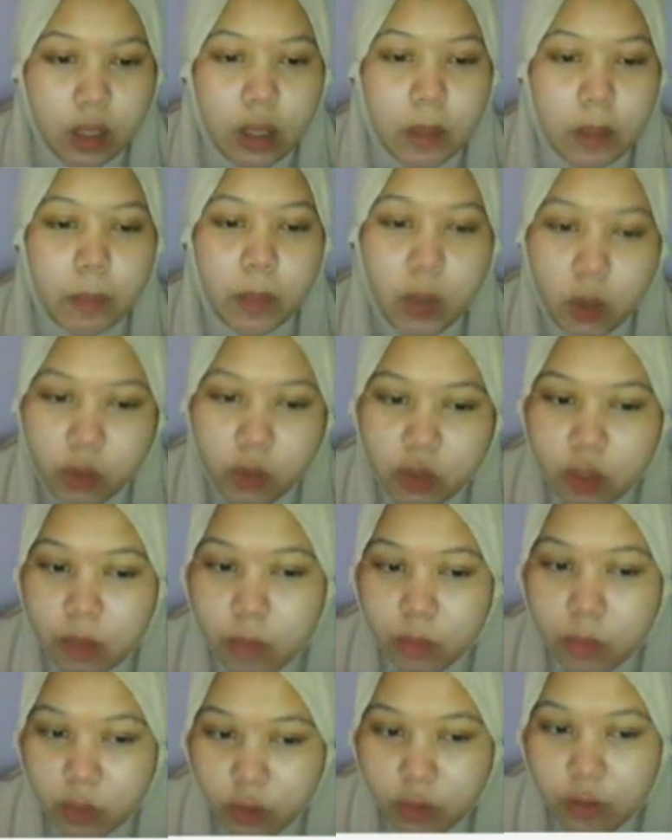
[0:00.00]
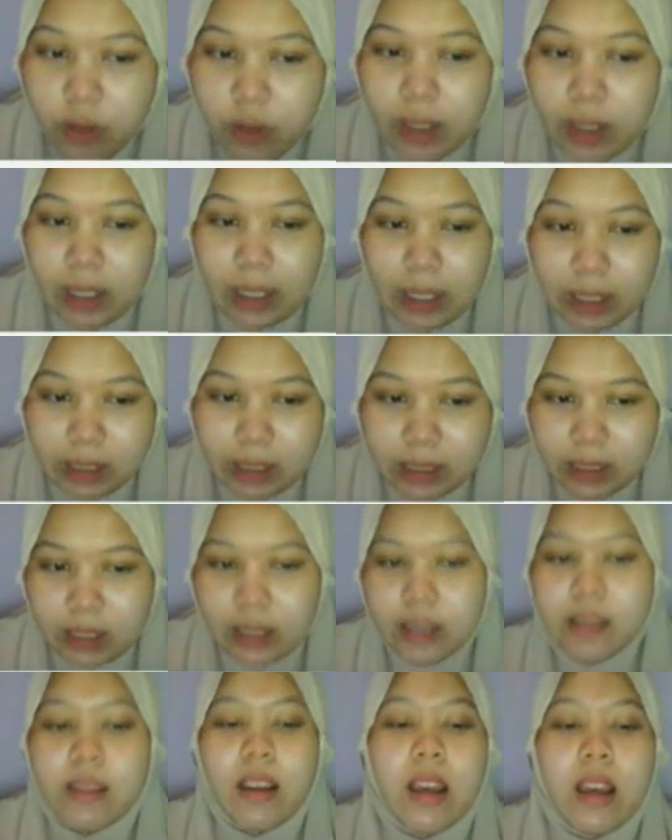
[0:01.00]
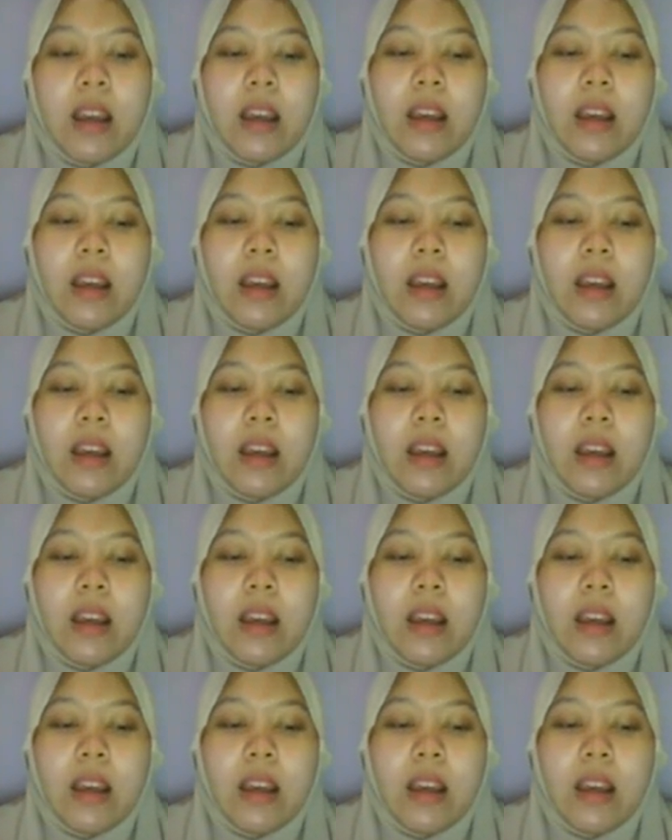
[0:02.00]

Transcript: approach move analysis